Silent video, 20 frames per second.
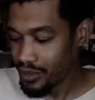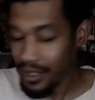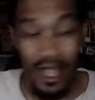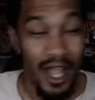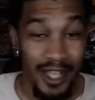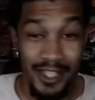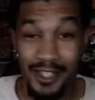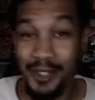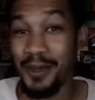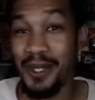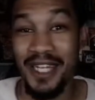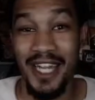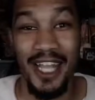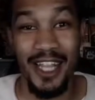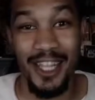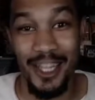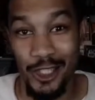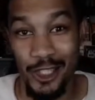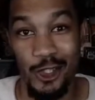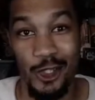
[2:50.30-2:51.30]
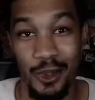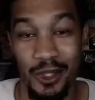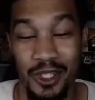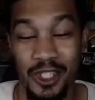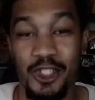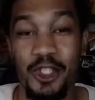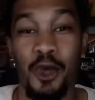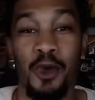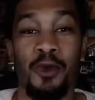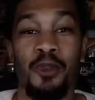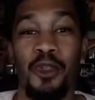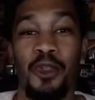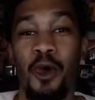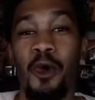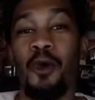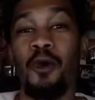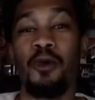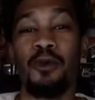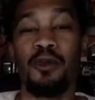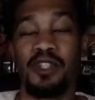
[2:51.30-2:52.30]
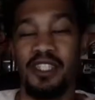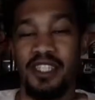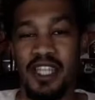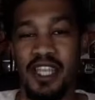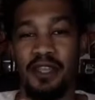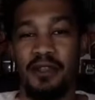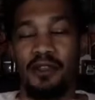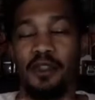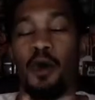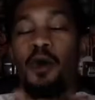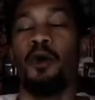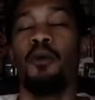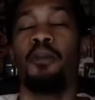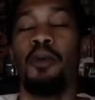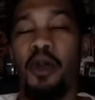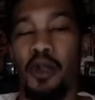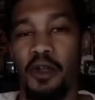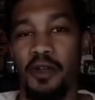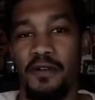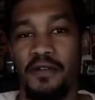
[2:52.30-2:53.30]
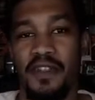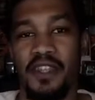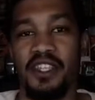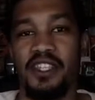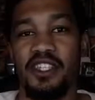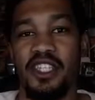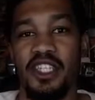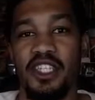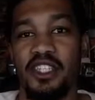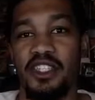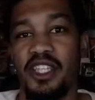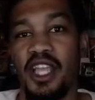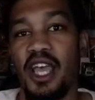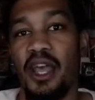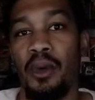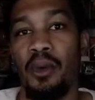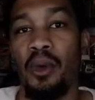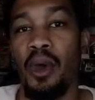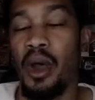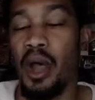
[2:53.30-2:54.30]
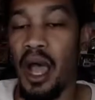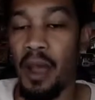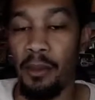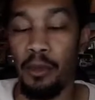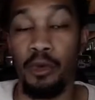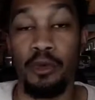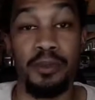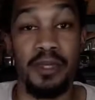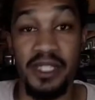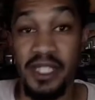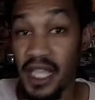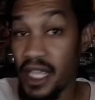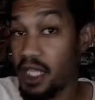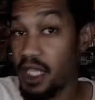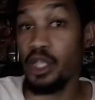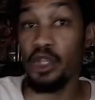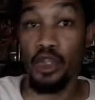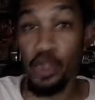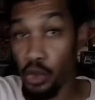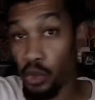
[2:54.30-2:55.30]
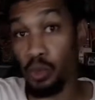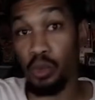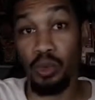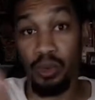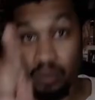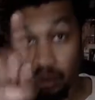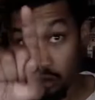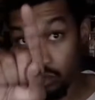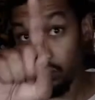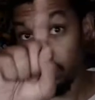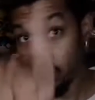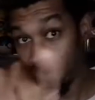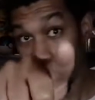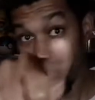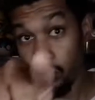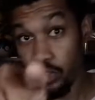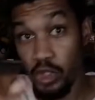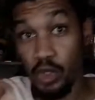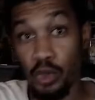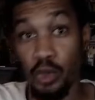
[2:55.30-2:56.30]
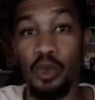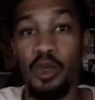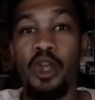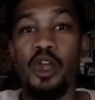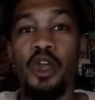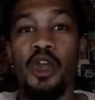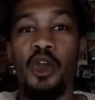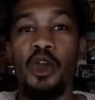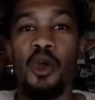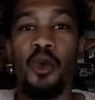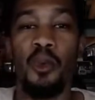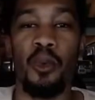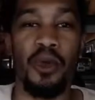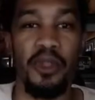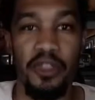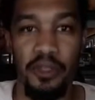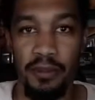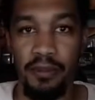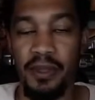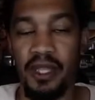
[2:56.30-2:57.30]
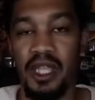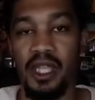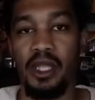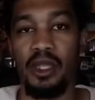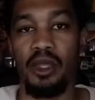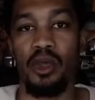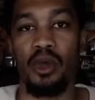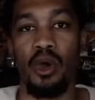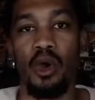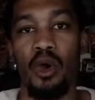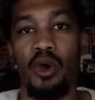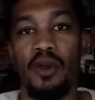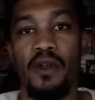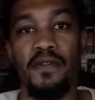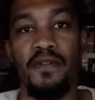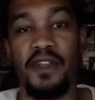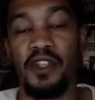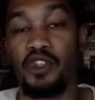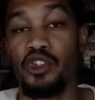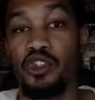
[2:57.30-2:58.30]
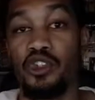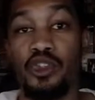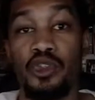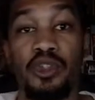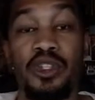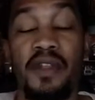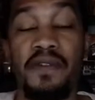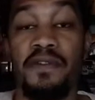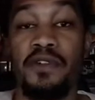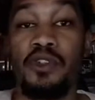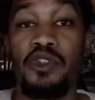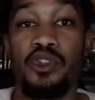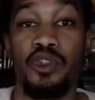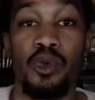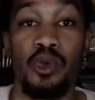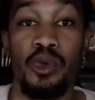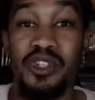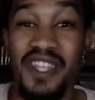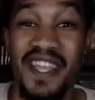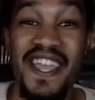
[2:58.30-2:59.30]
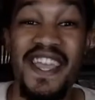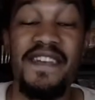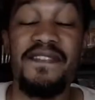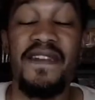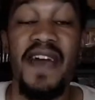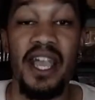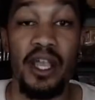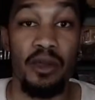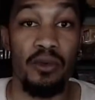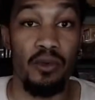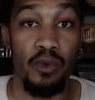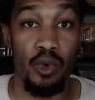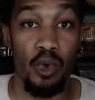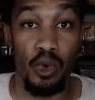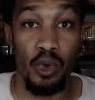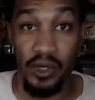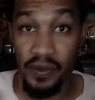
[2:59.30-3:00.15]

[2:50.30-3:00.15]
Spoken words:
I said, why not? Let's do it. So the whole part of this is that I'm going to be taking you with me on adventures to different stores. If I can record.